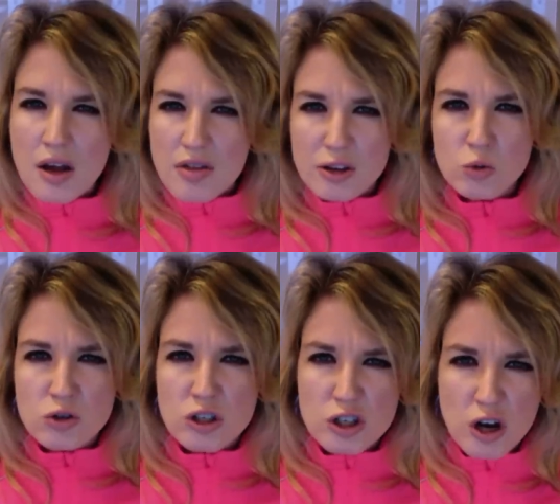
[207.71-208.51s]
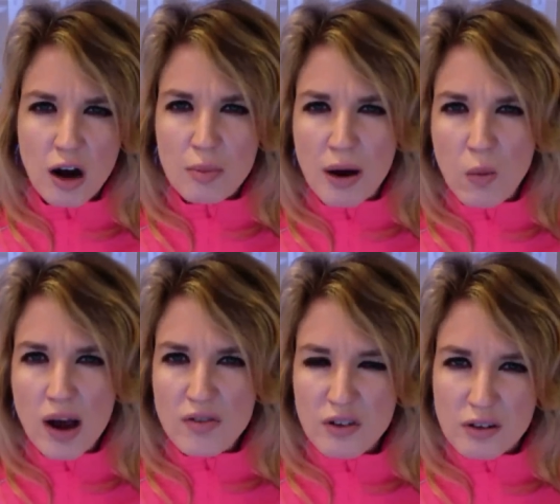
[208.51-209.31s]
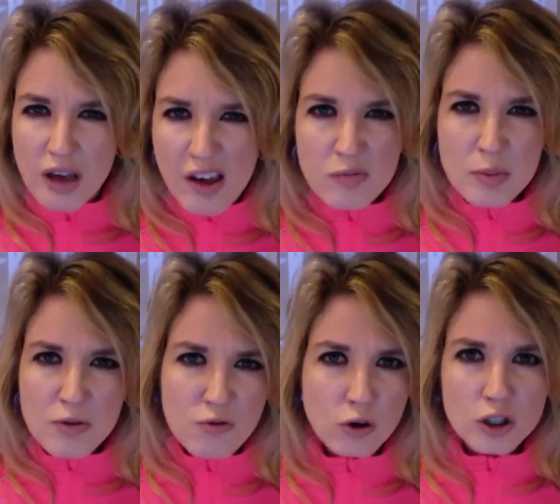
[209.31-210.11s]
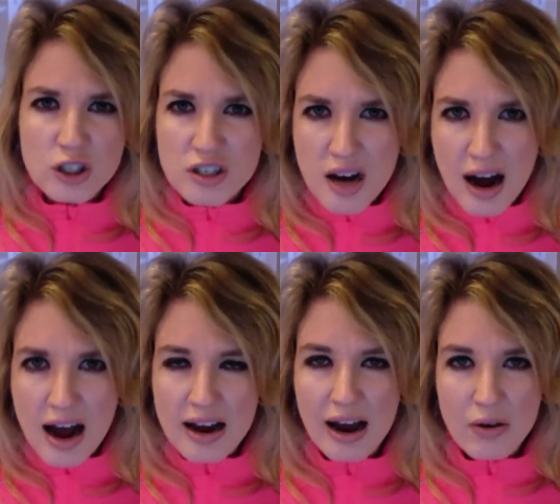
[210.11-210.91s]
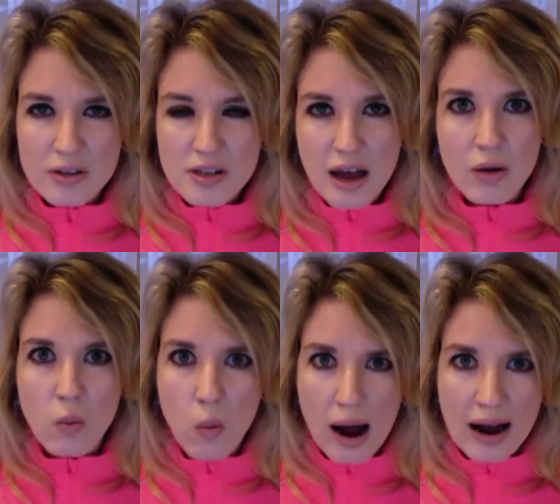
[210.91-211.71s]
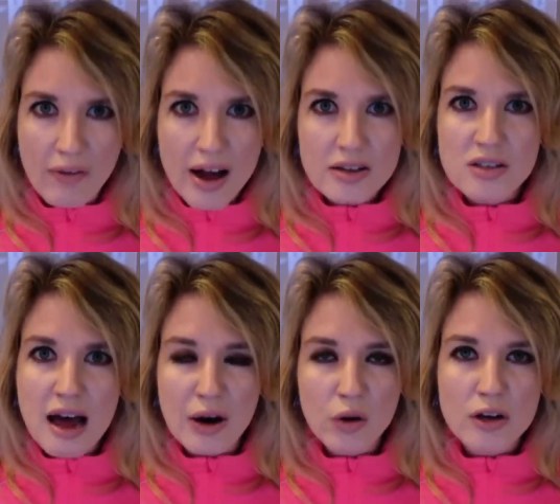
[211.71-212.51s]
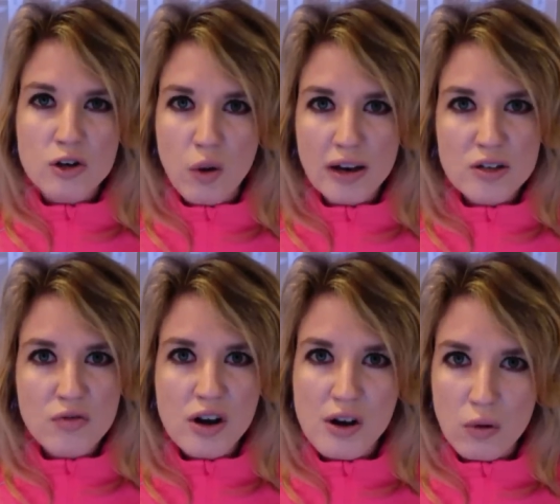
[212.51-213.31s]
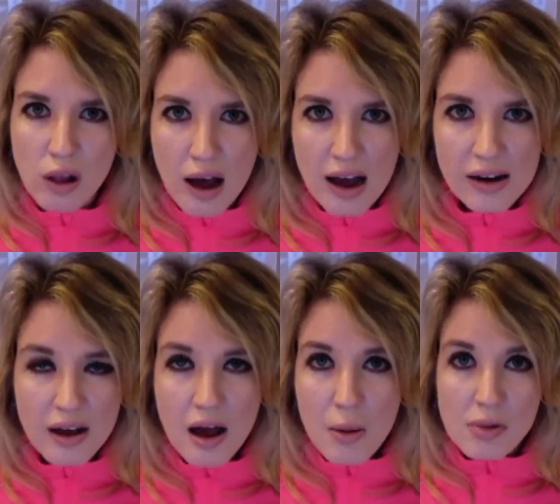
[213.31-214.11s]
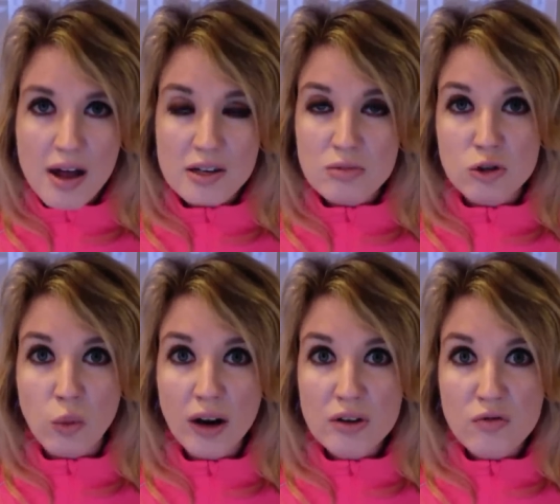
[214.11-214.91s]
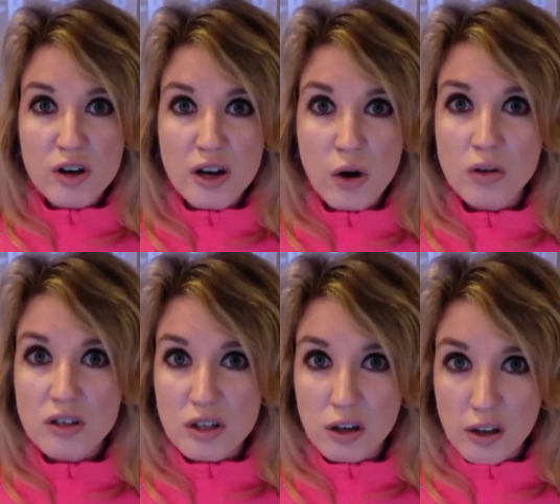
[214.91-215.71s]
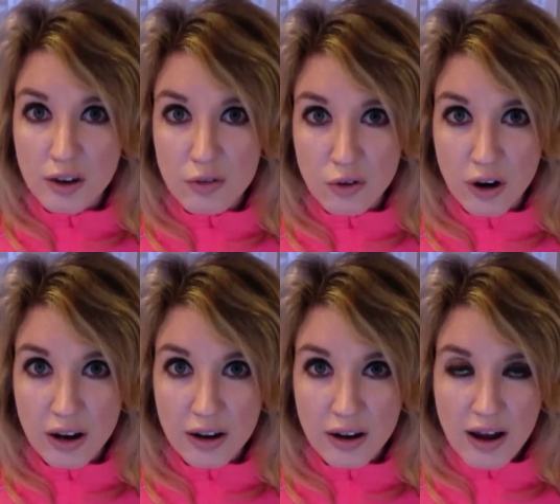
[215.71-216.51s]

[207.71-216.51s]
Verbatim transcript: "This was the dog my wife gave me before she died." I was like, wow, that is not only a direct-to-video line, but that is some direct-to-video delivery.